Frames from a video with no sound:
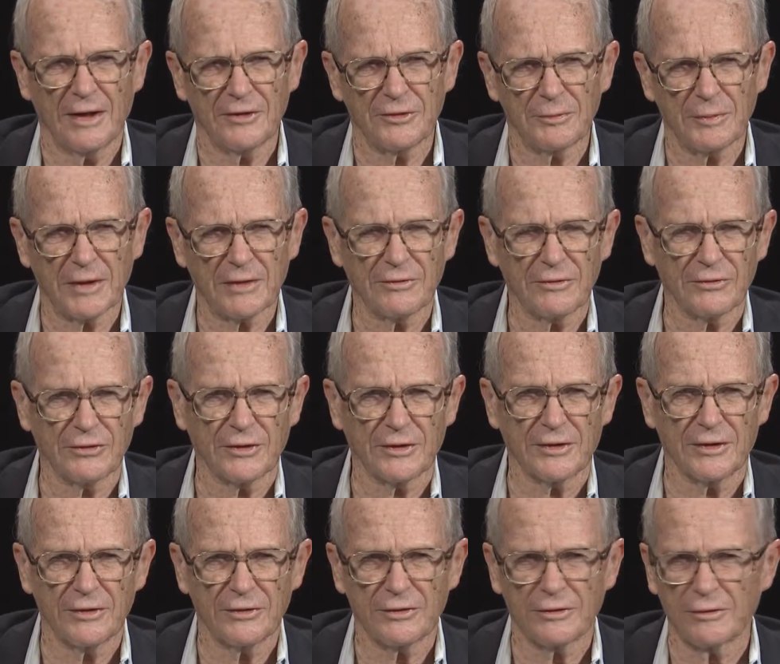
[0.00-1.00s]
aspects of
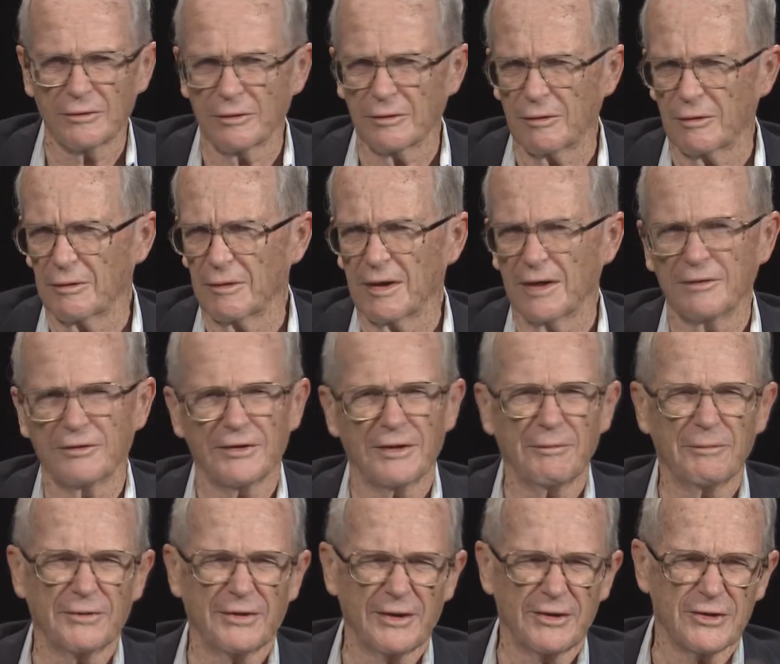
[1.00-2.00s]
statistical correlation,
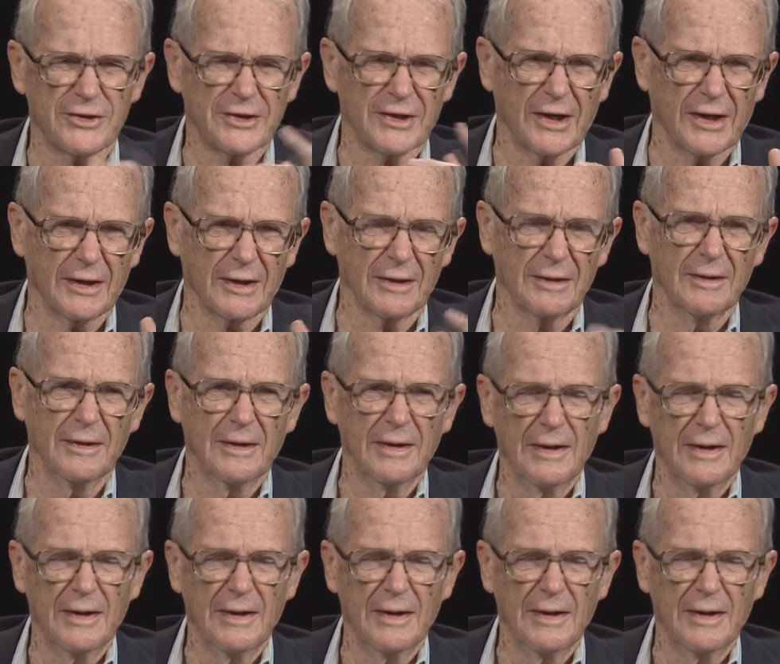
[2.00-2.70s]
some such title,